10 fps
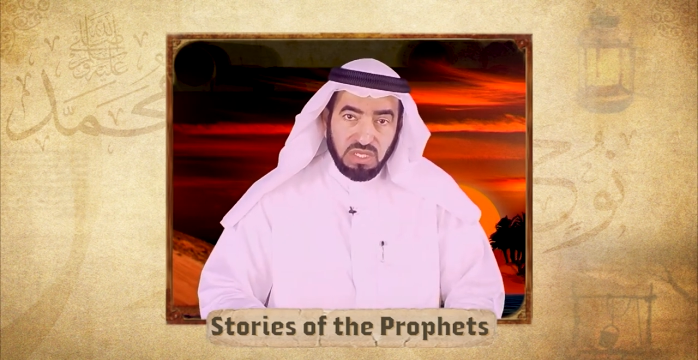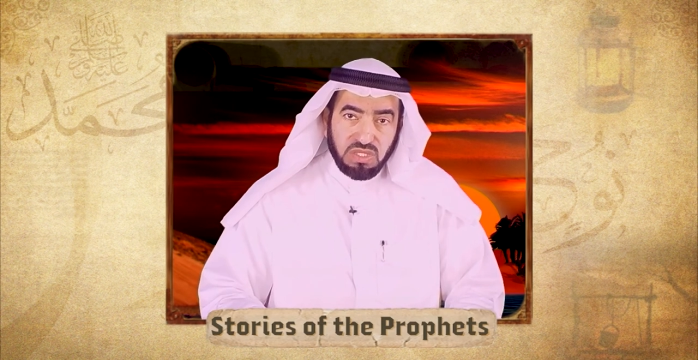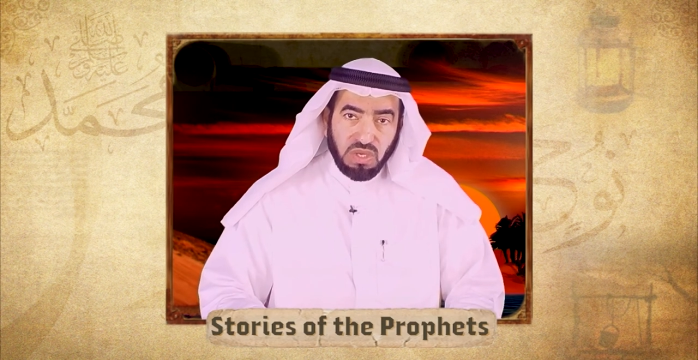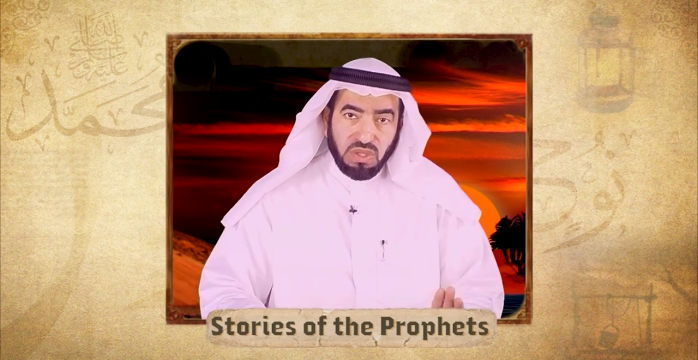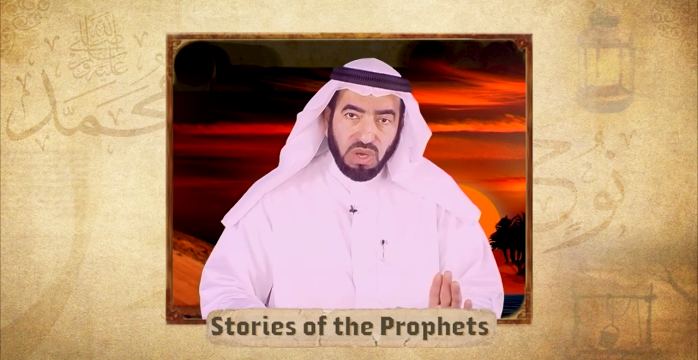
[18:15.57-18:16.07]

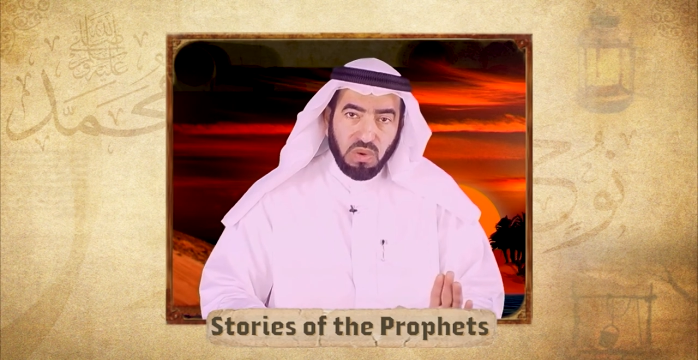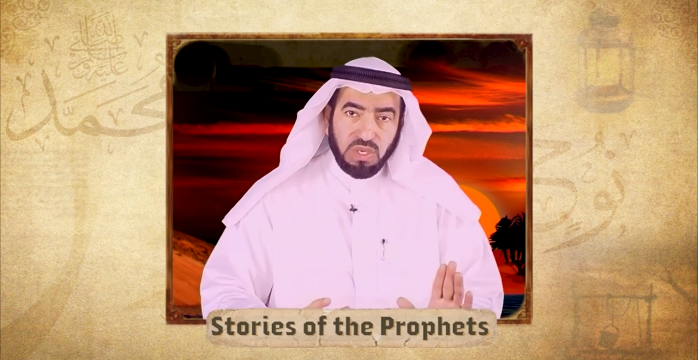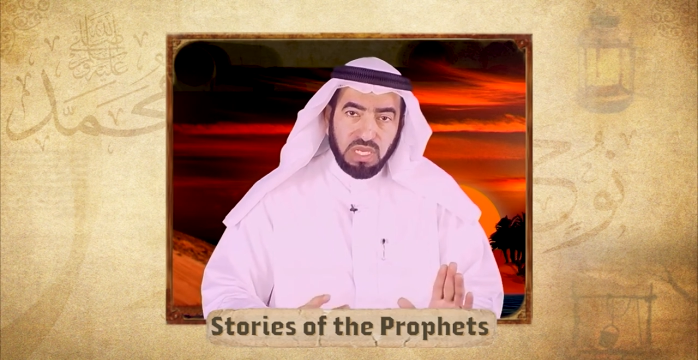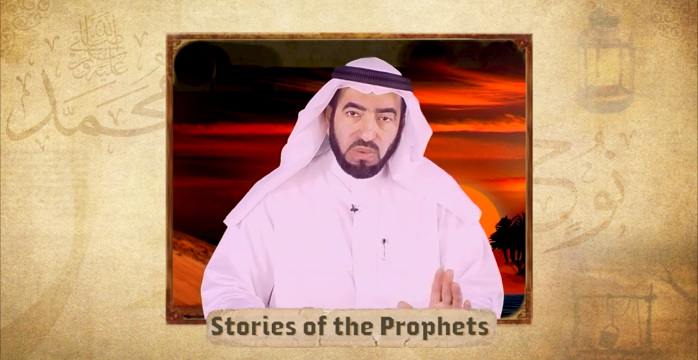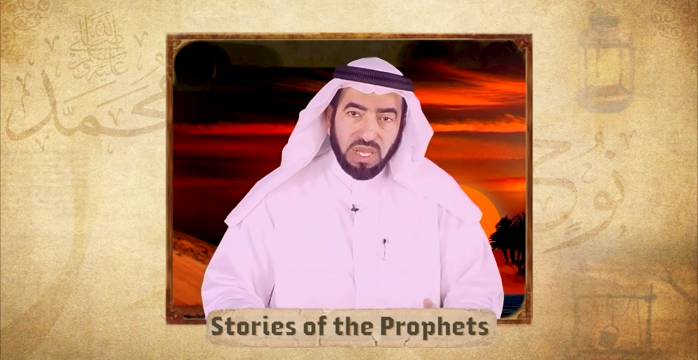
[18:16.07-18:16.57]
So the
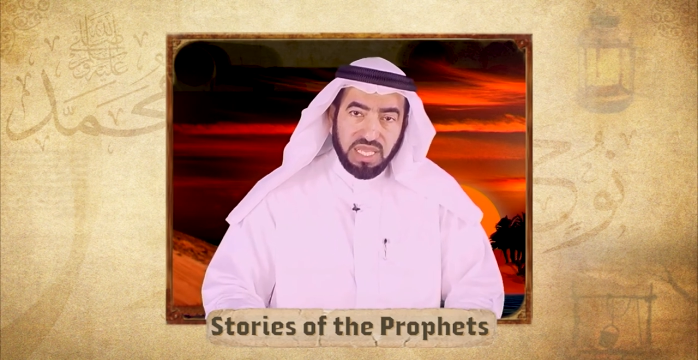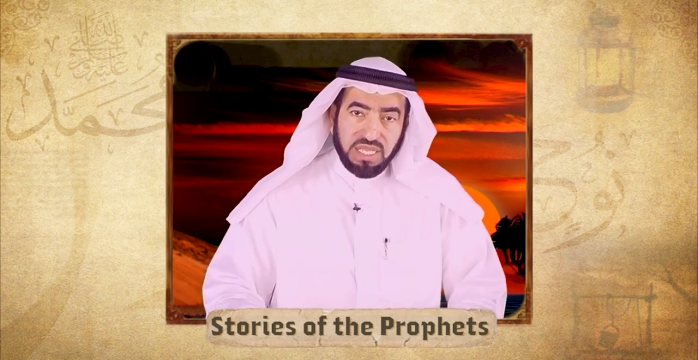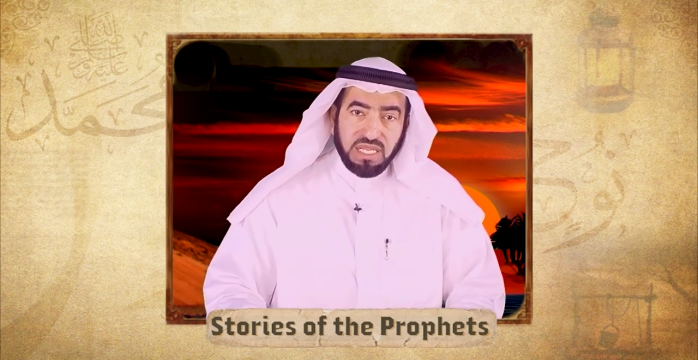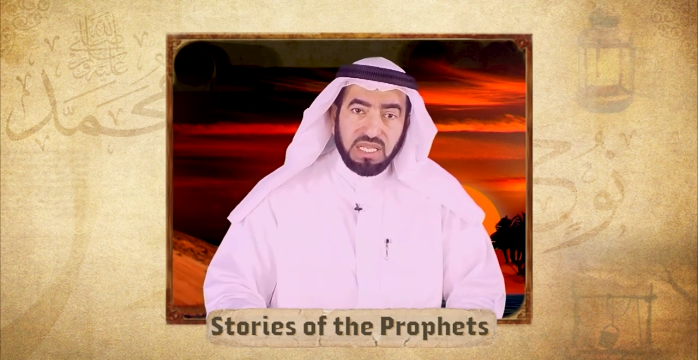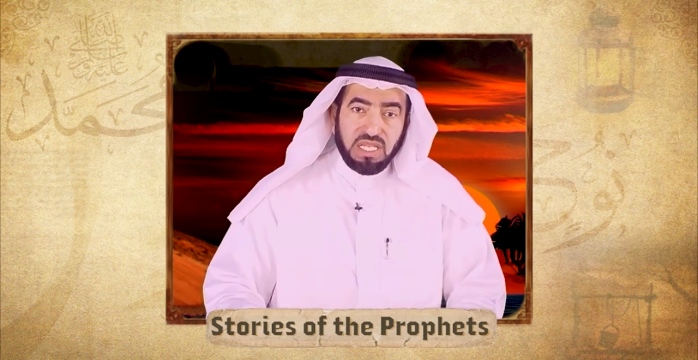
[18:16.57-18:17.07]
only
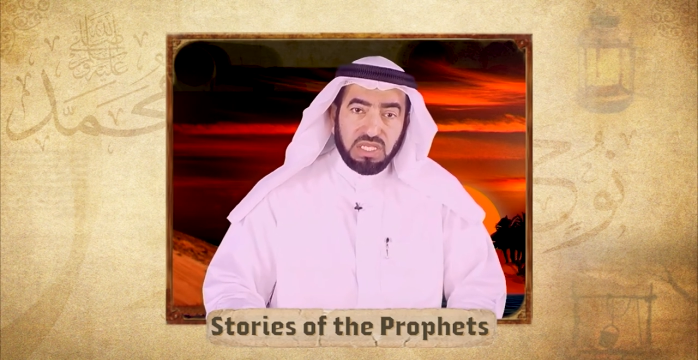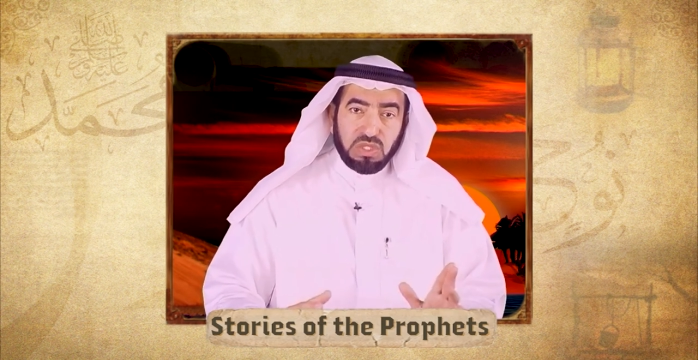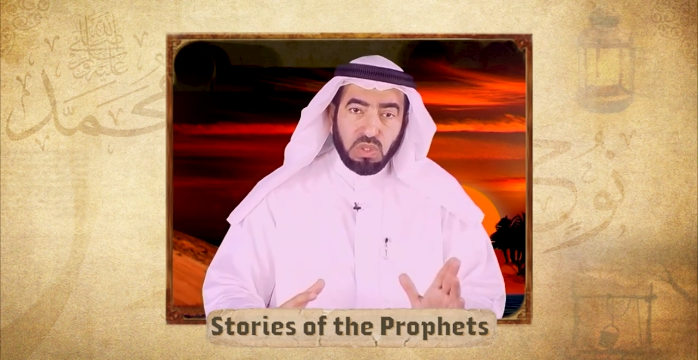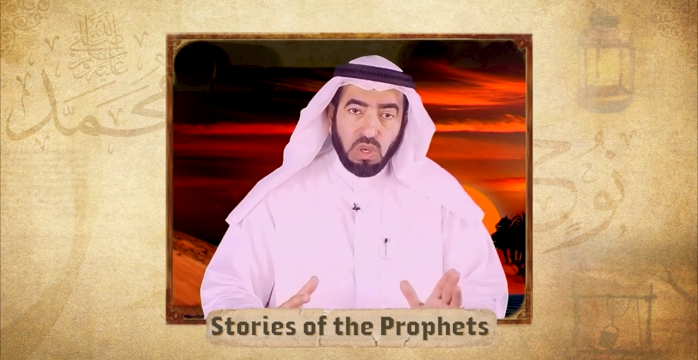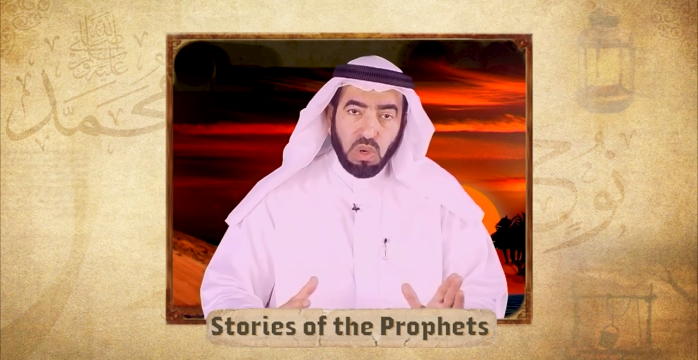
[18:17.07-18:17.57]
way is
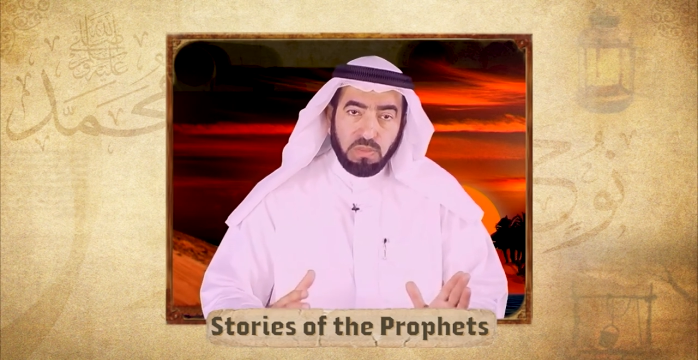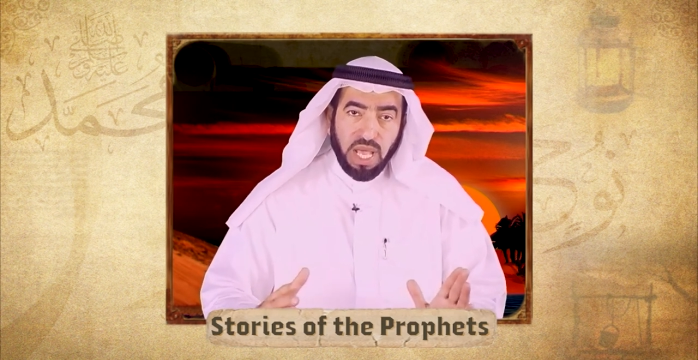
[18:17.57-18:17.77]
to go